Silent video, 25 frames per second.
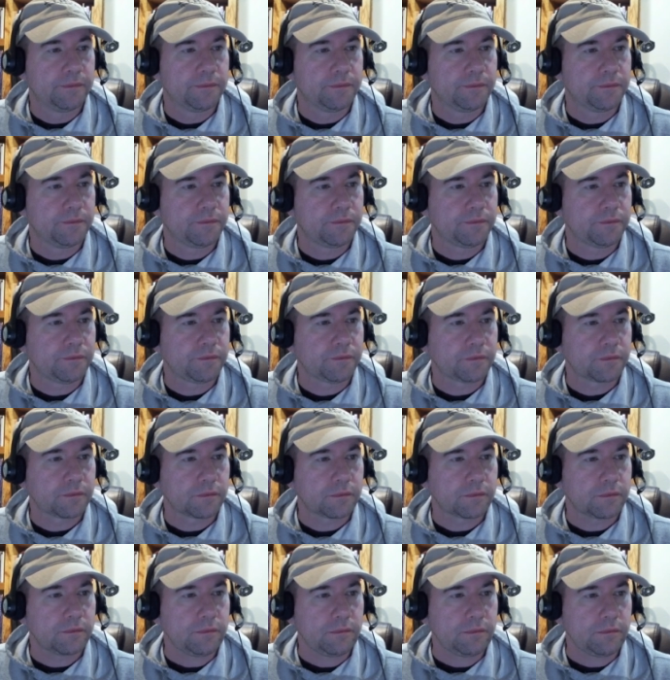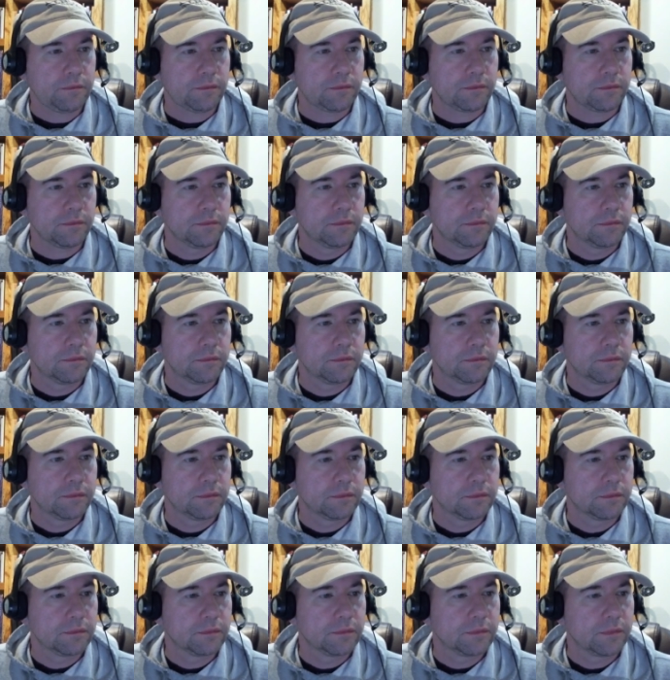
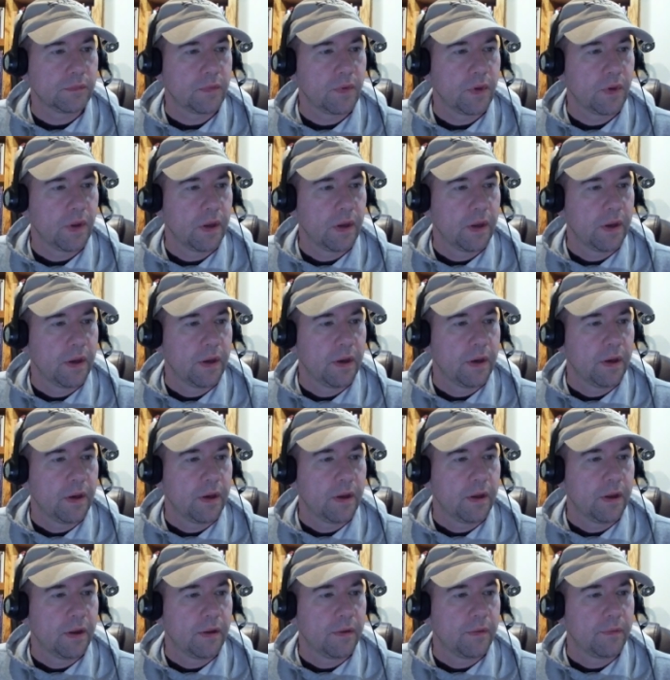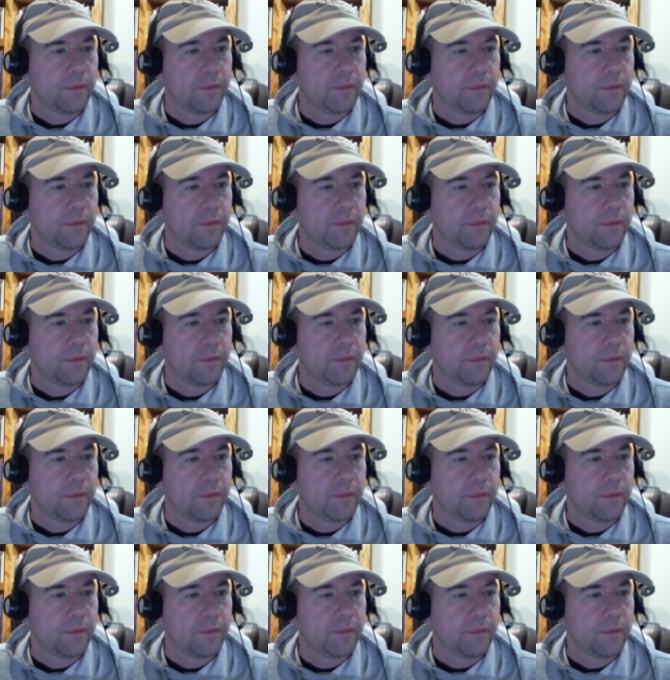No one is speaking in this clip.